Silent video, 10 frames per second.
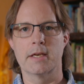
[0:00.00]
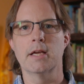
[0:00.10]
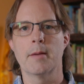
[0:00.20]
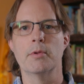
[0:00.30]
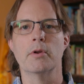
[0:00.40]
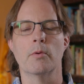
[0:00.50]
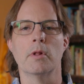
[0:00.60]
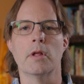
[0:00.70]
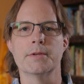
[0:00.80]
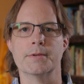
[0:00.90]
top unit
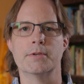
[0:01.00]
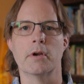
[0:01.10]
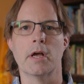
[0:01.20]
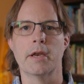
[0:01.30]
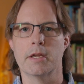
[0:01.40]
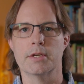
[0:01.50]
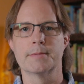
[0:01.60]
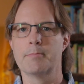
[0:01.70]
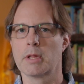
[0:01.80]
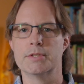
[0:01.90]
will also turn on. You can
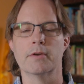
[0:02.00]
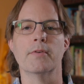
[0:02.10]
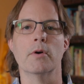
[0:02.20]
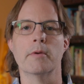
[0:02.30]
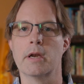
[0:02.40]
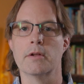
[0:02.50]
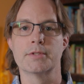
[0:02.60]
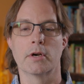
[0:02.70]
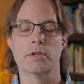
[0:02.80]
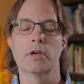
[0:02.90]
just place your phone and it'll
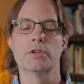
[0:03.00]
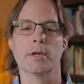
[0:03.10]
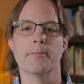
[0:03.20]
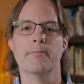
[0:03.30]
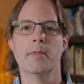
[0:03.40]
start charging.